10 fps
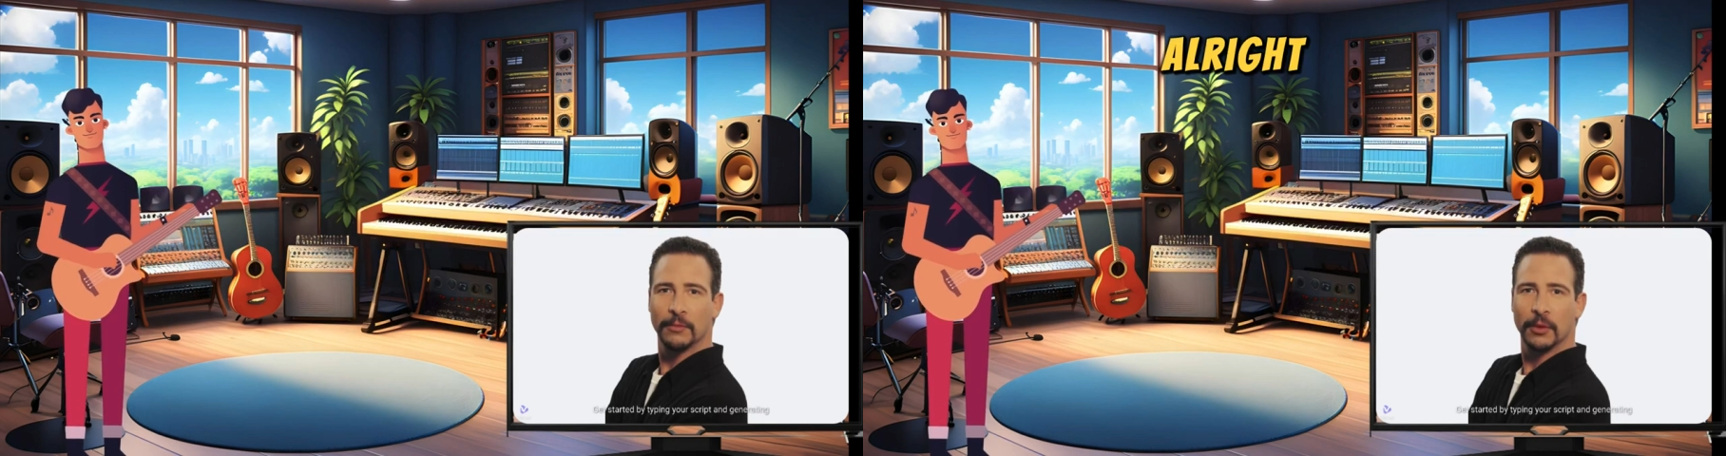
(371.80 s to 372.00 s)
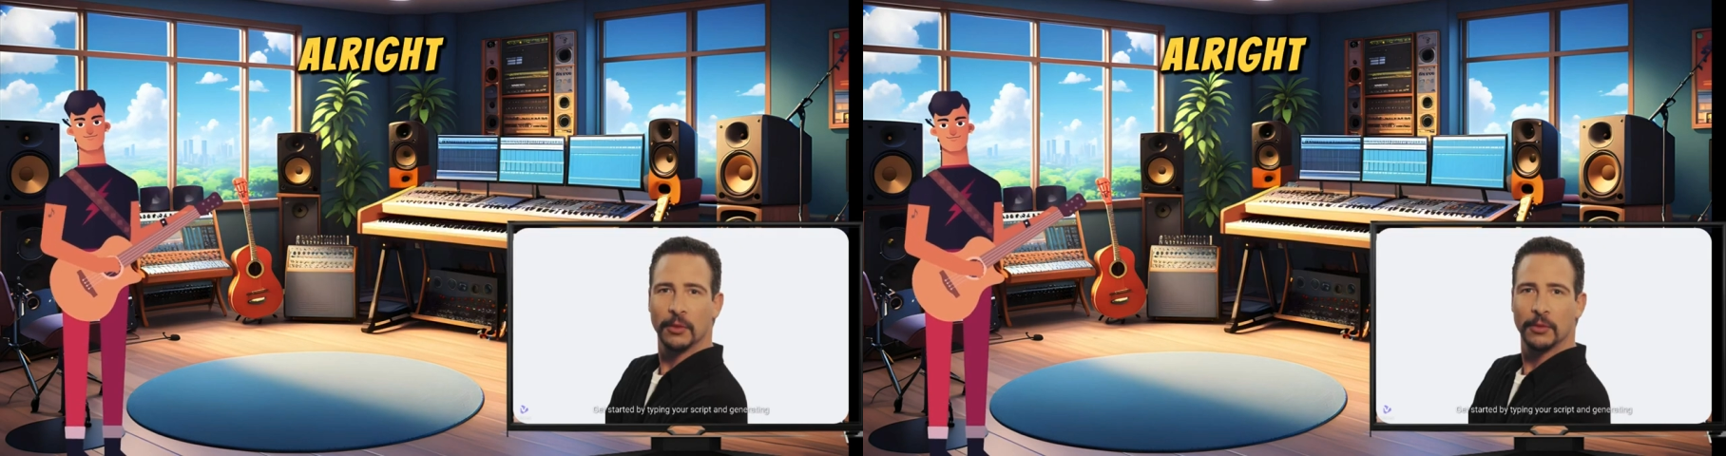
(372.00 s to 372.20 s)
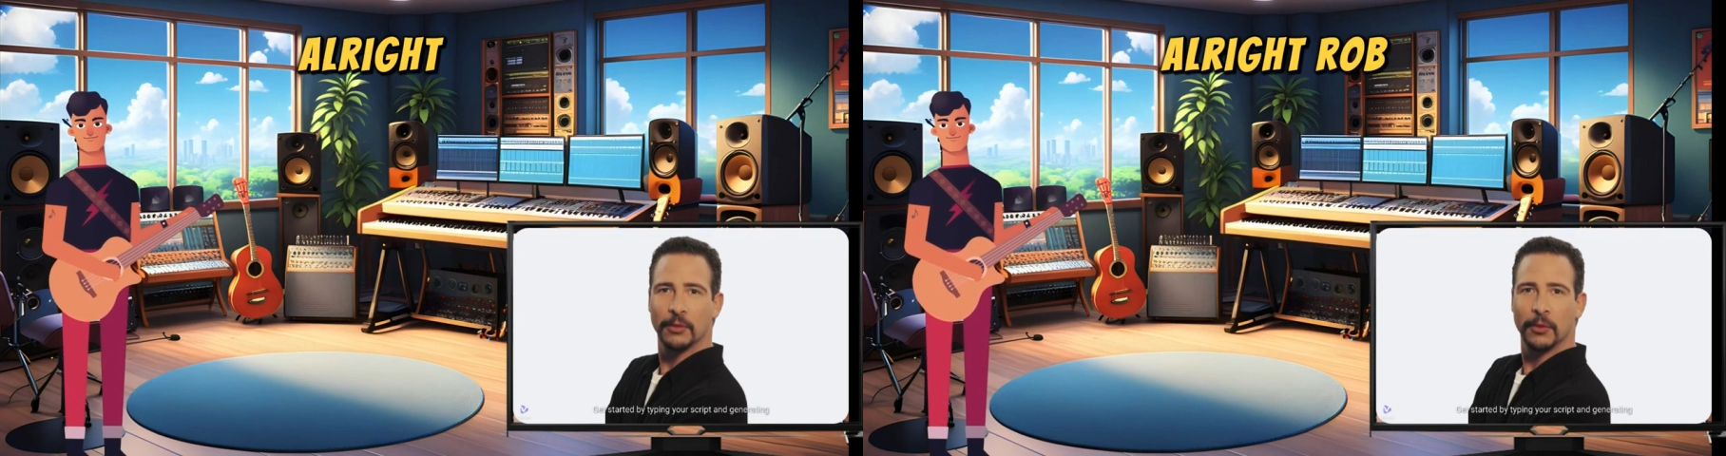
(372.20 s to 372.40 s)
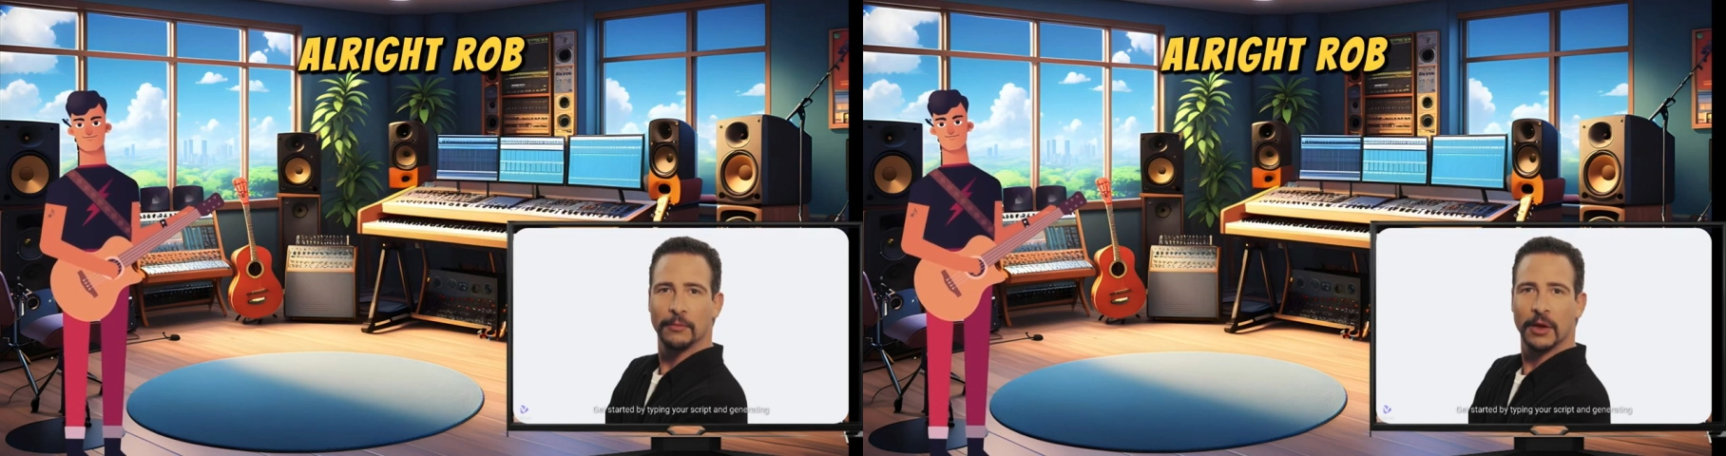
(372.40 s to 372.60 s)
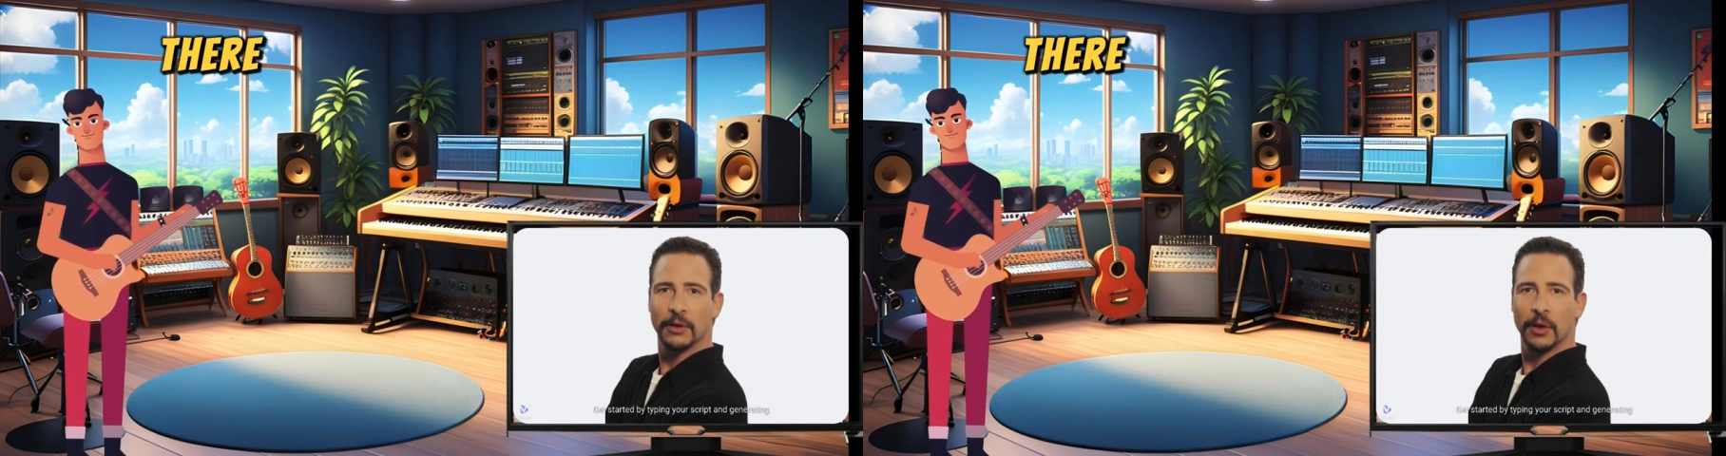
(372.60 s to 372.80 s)
all right, Rob.
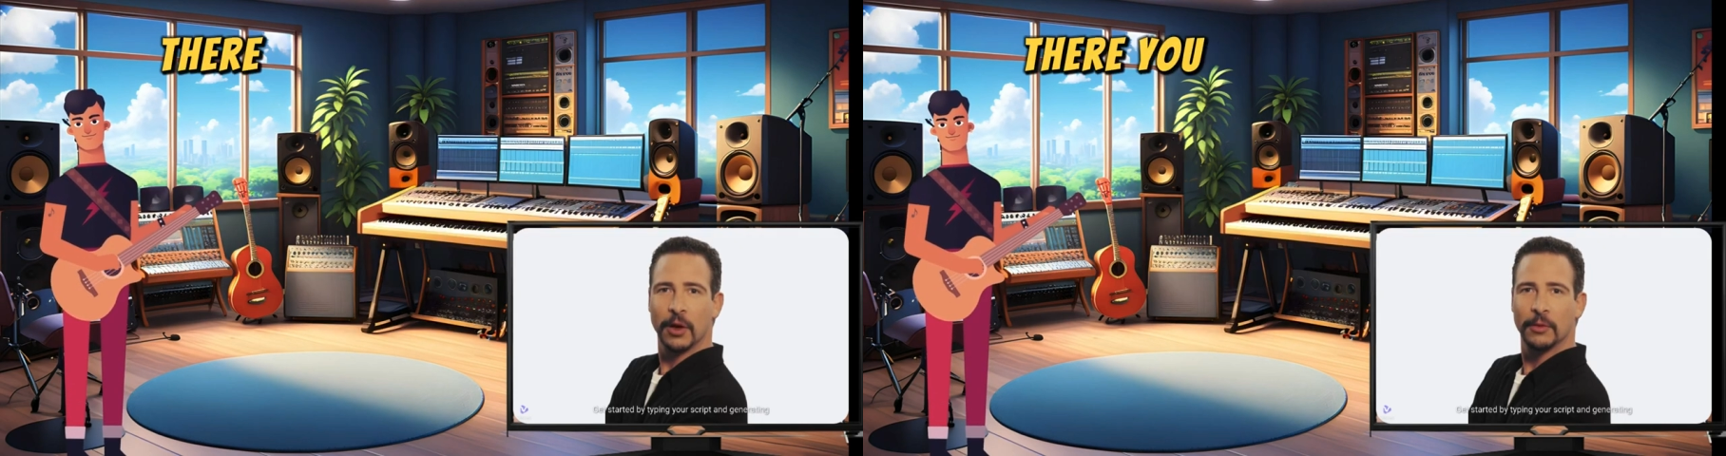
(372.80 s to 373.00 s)
There you go,